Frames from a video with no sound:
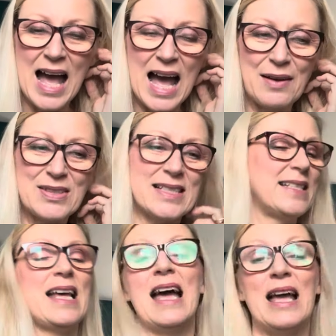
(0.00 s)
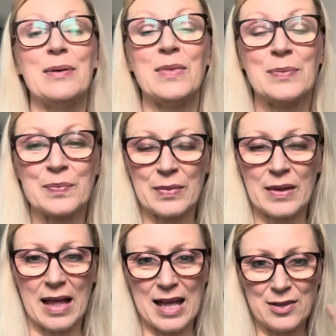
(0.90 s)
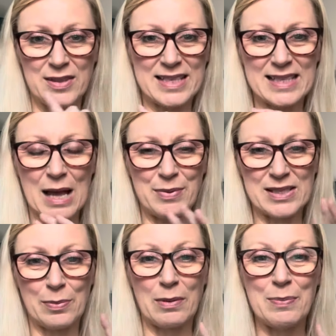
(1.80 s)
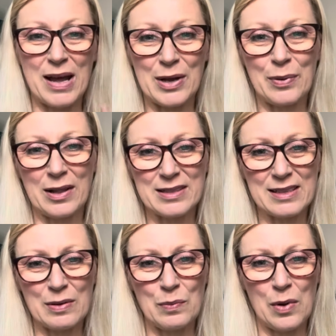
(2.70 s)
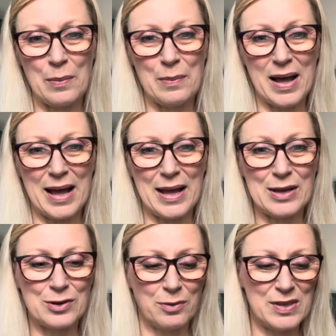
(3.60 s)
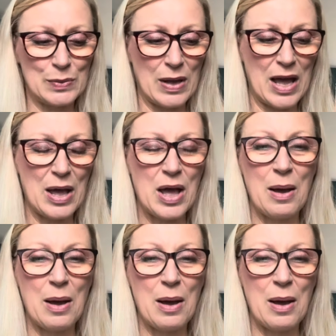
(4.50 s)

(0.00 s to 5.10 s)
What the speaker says: I have to say, I know these tablets are probably better quality than what my gummies were,